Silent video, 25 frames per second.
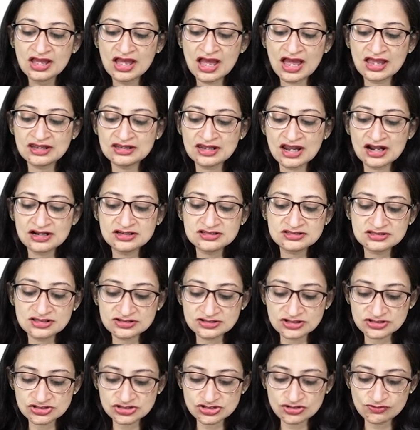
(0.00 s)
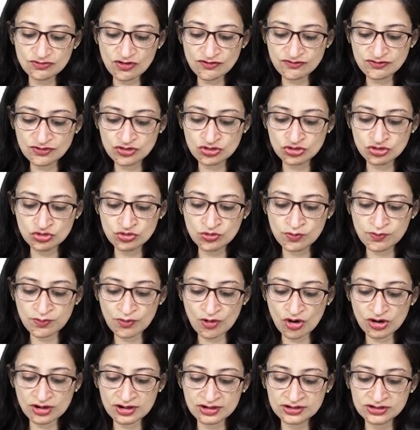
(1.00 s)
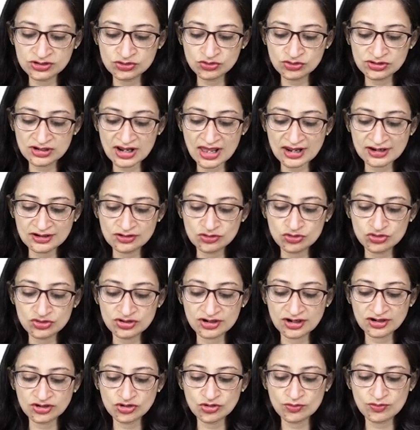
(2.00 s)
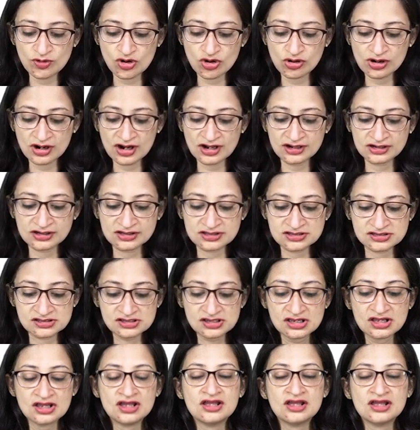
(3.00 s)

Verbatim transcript: And that is suggestive of croup or acute laryngotracheobronchitis.